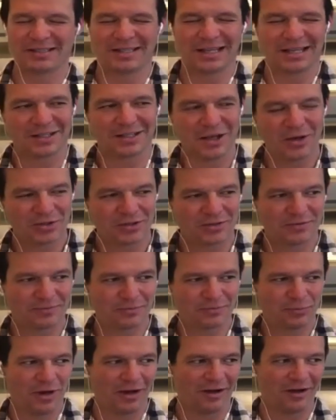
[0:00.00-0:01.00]
take notes
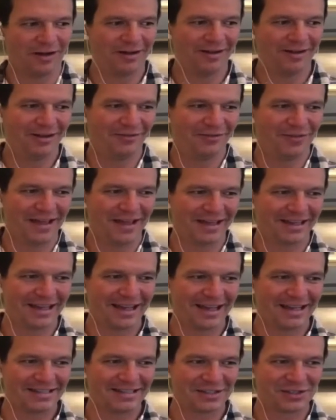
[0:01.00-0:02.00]
of that, guys.